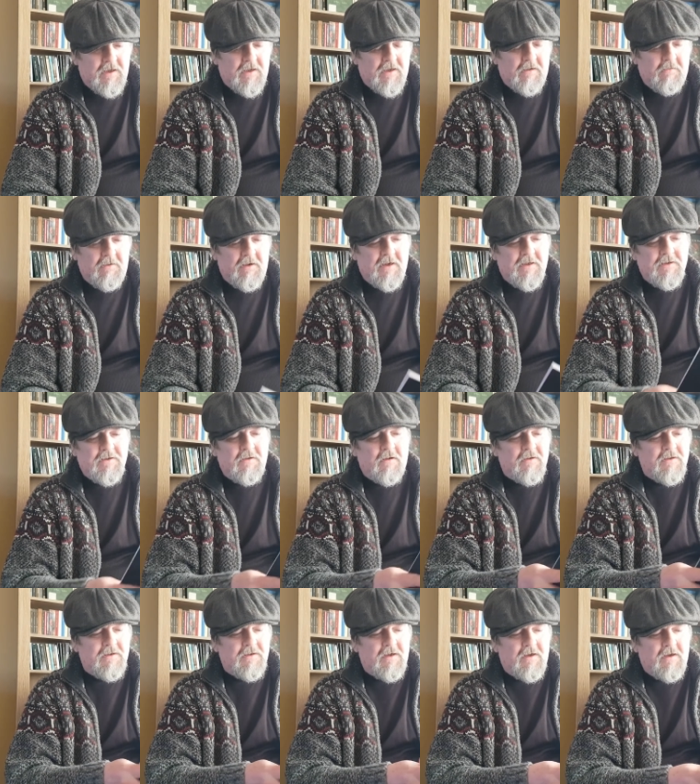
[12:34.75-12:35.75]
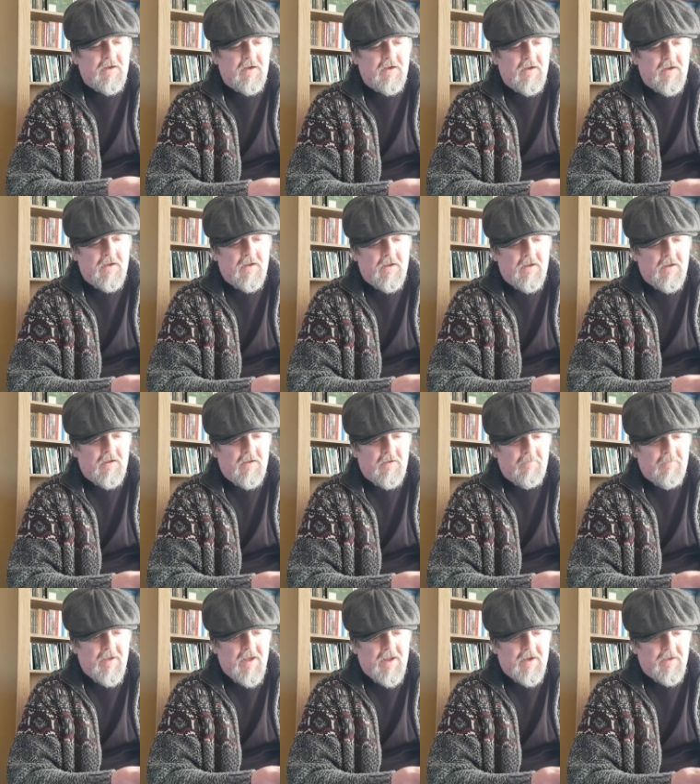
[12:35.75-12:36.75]
know, it's not a
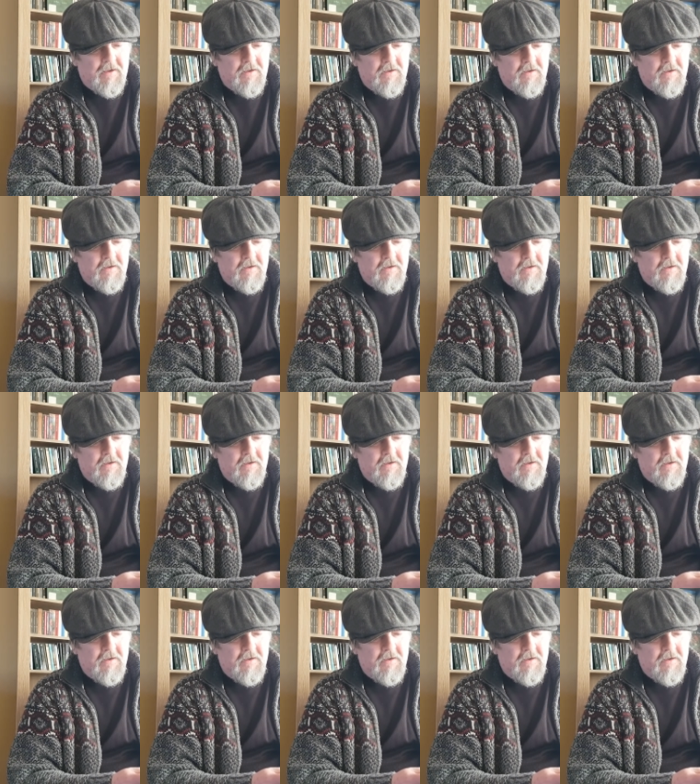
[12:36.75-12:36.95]
bad